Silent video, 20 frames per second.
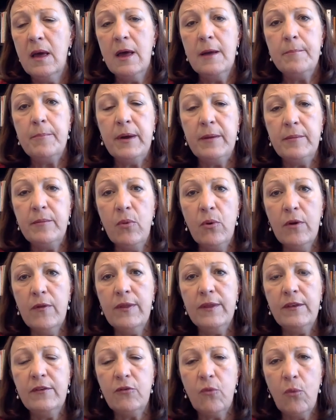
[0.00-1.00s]
But more
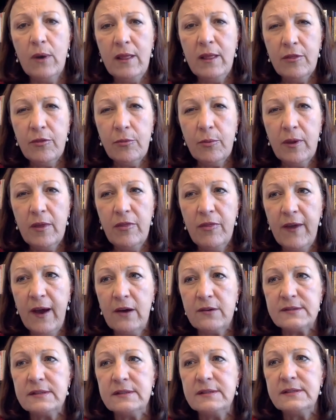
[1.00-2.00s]
than
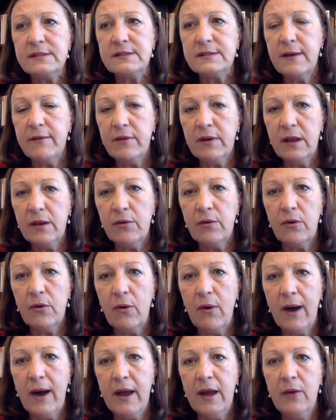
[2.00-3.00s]
23,700
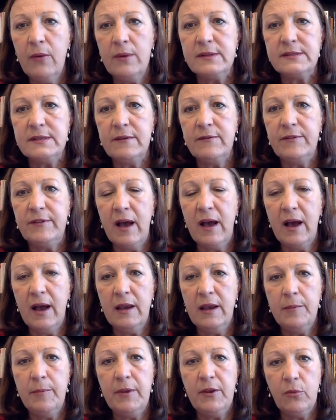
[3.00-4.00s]
Ohioans have
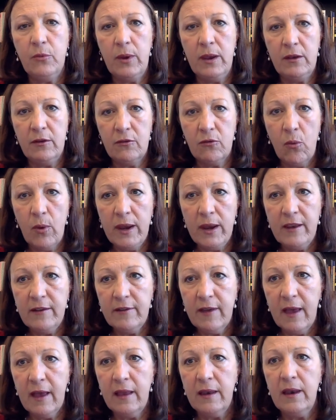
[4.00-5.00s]
died between
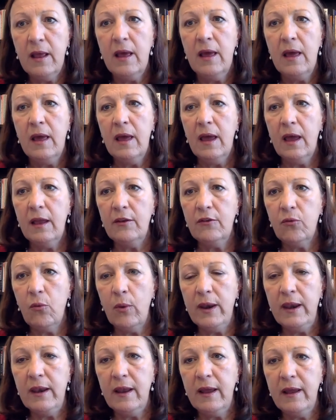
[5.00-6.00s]
2010 and
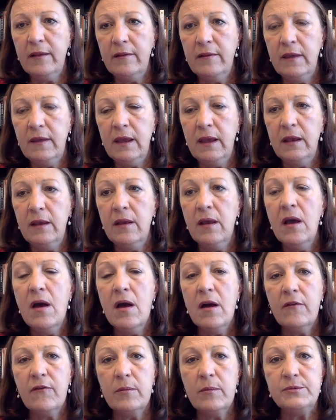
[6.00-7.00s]
2019
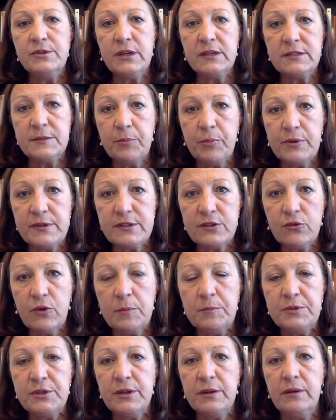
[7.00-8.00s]
from just
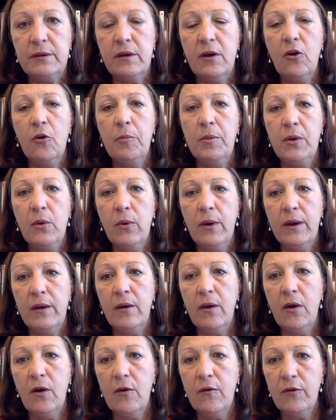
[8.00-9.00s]
prescription opioid
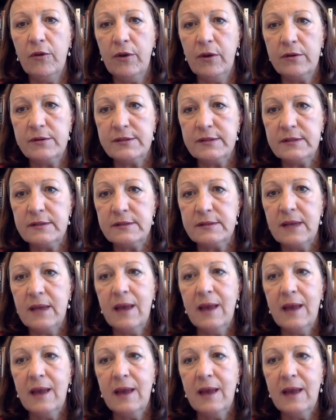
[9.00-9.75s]
overdoses.